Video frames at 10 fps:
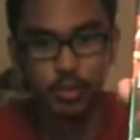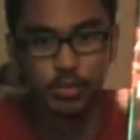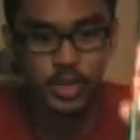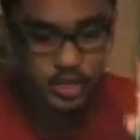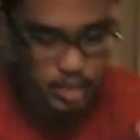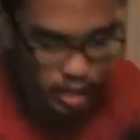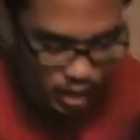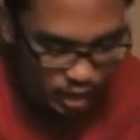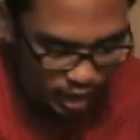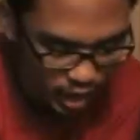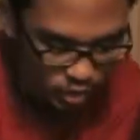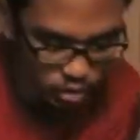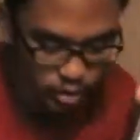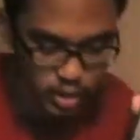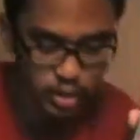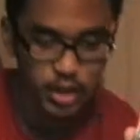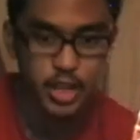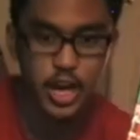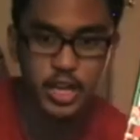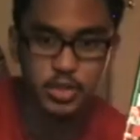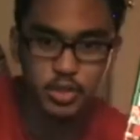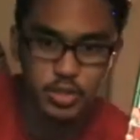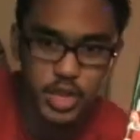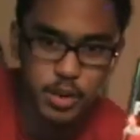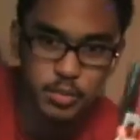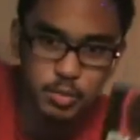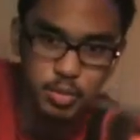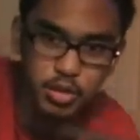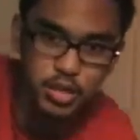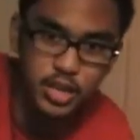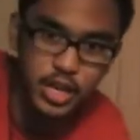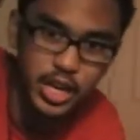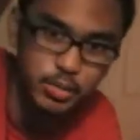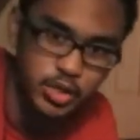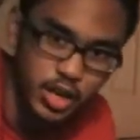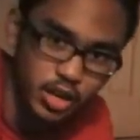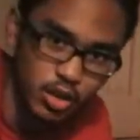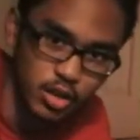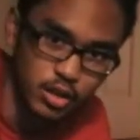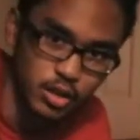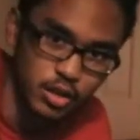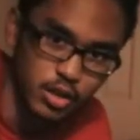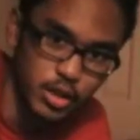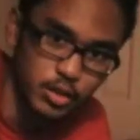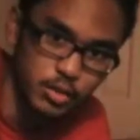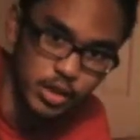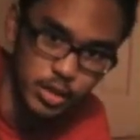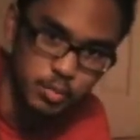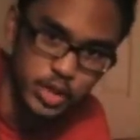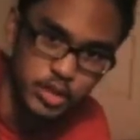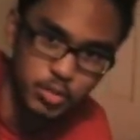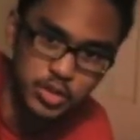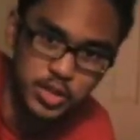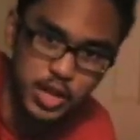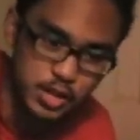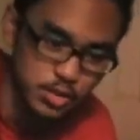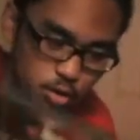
movies, I took time to put the name tag on it, like in a place where it's not as